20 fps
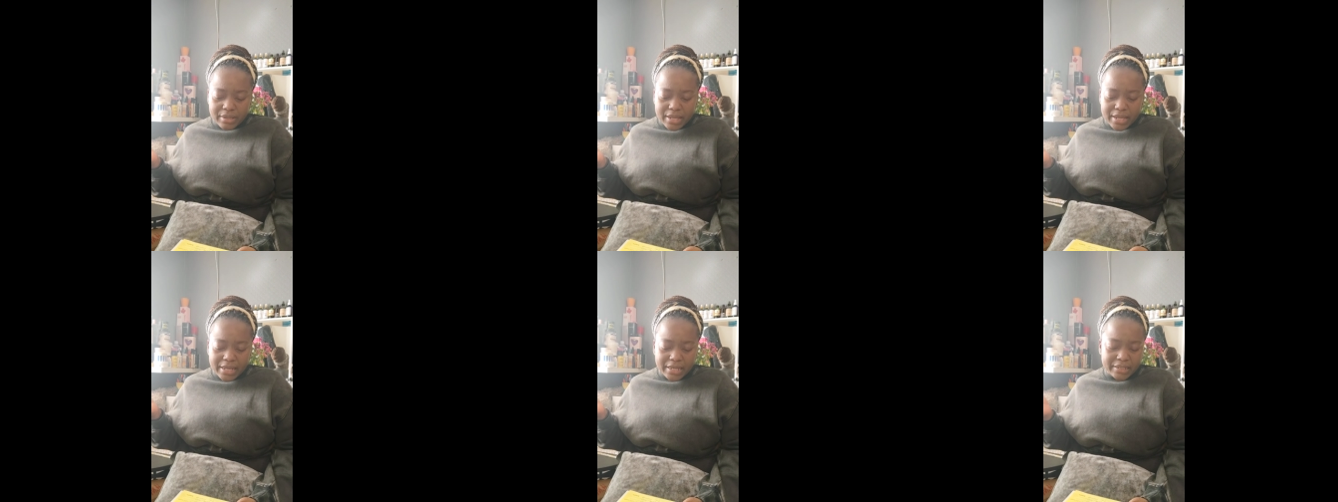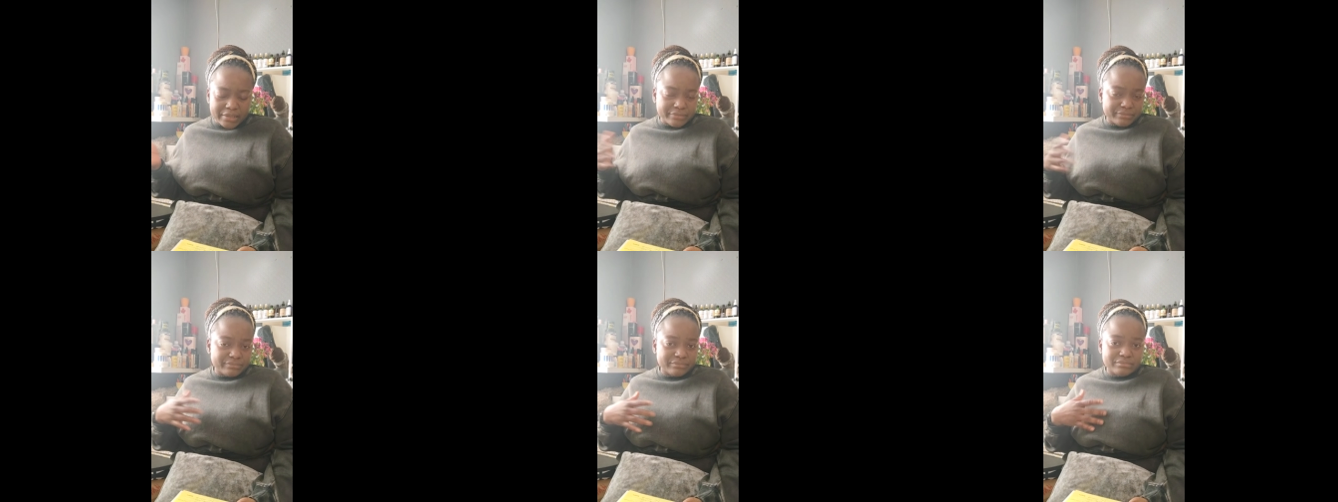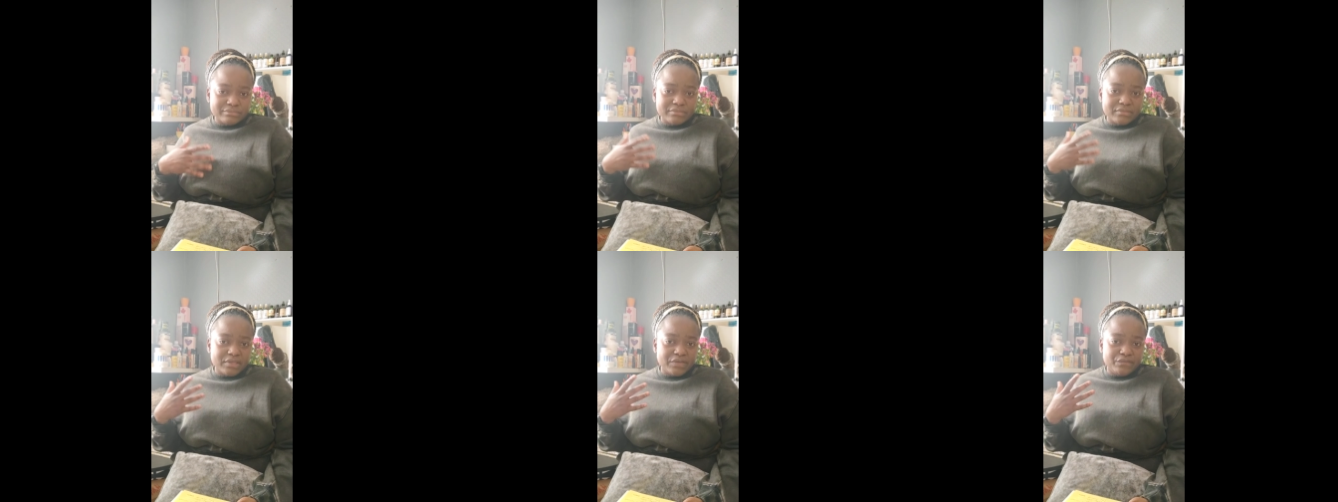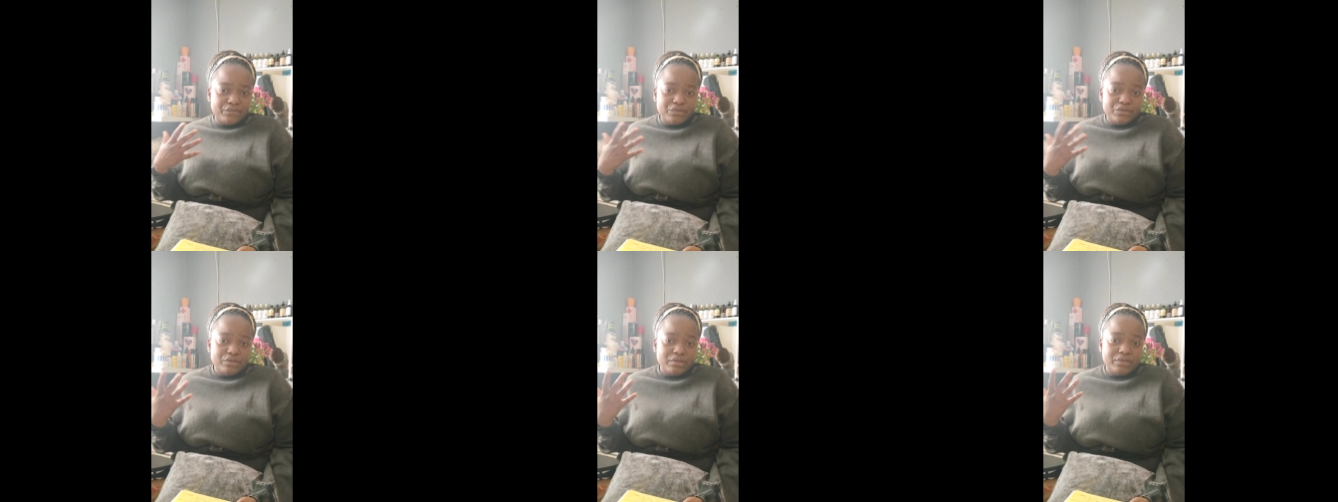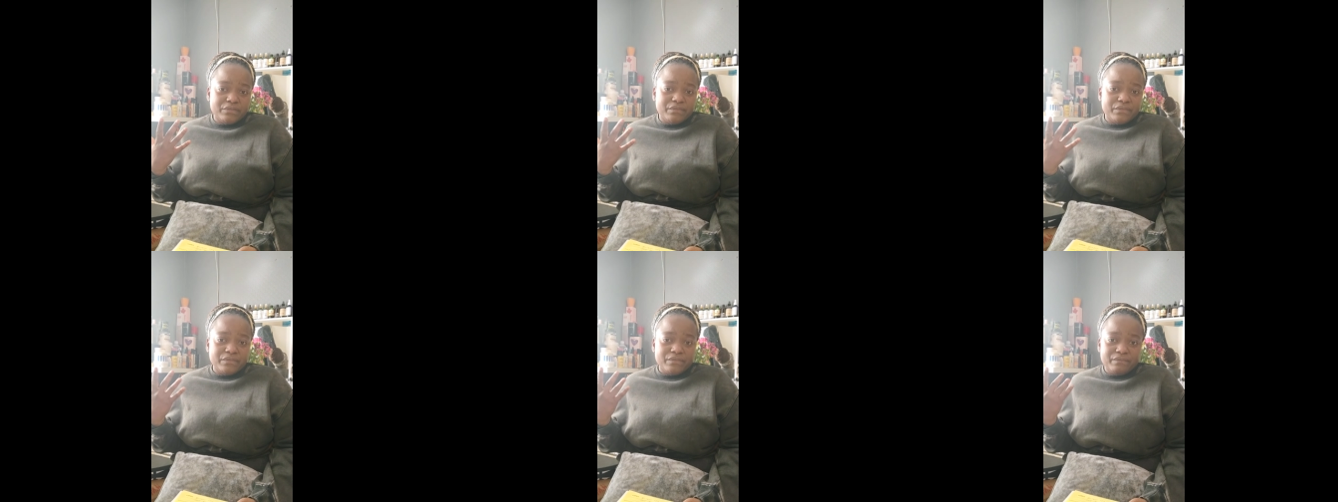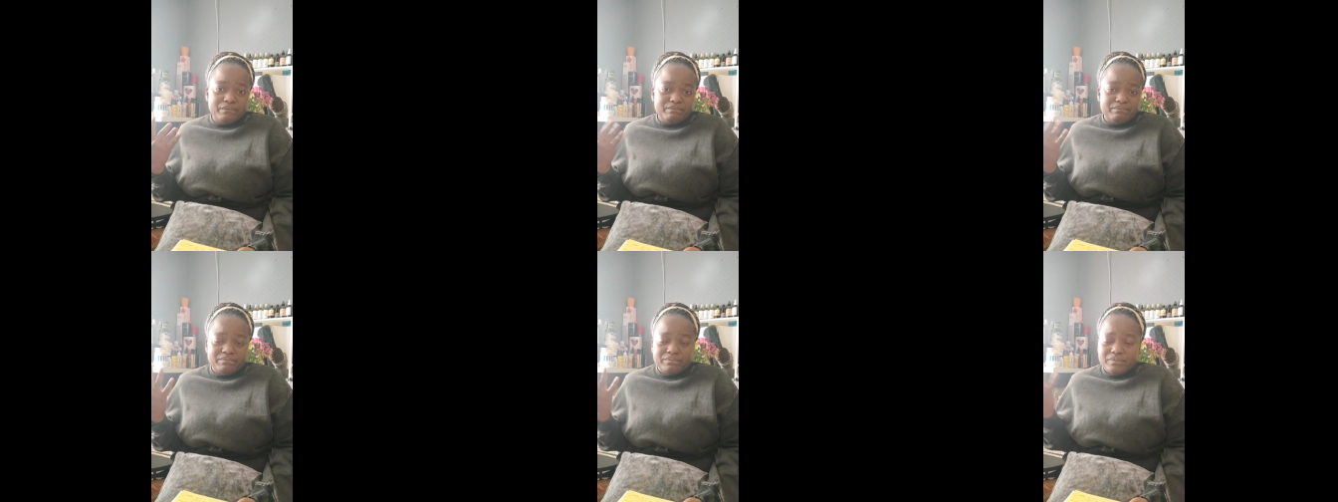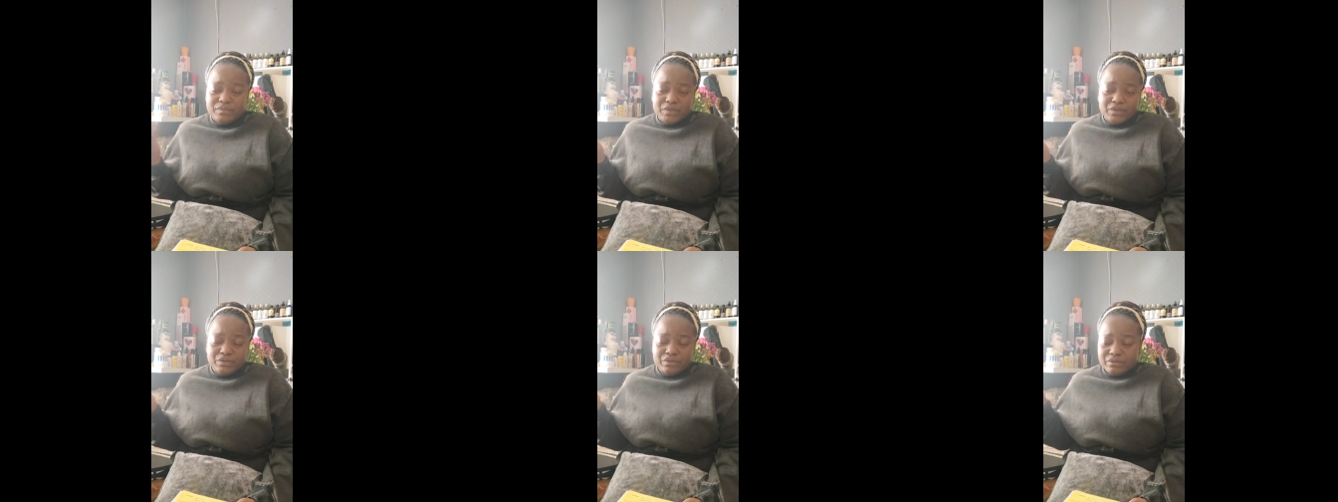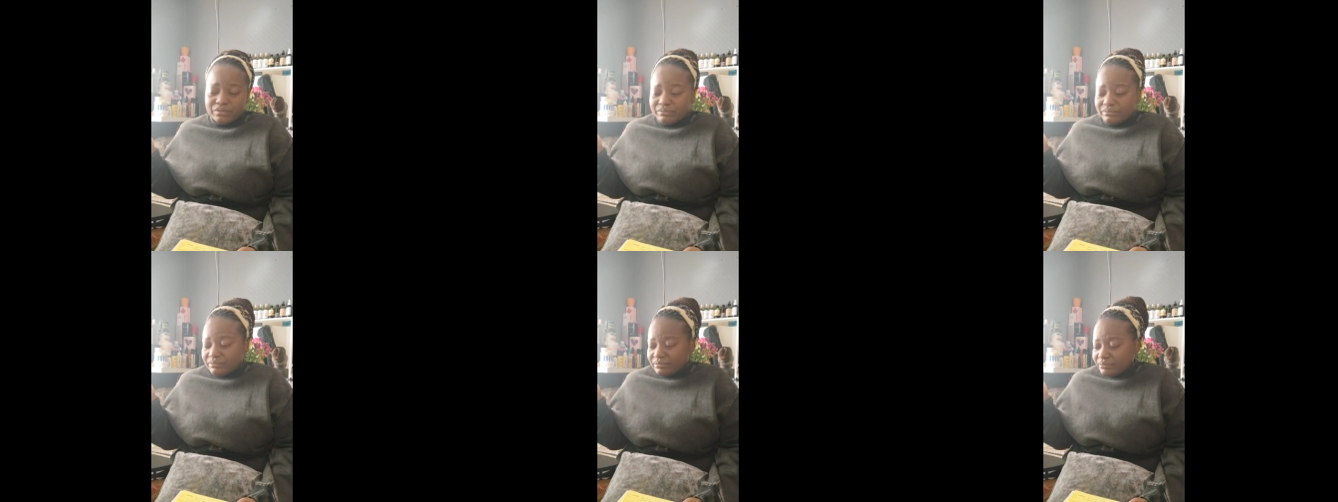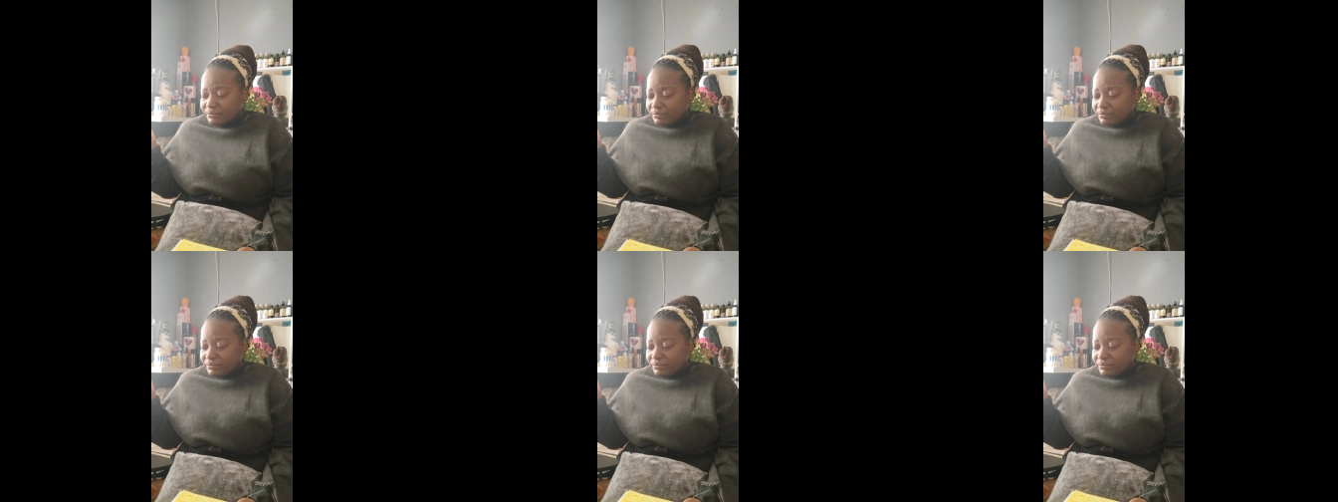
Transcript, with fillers: and if you if you you know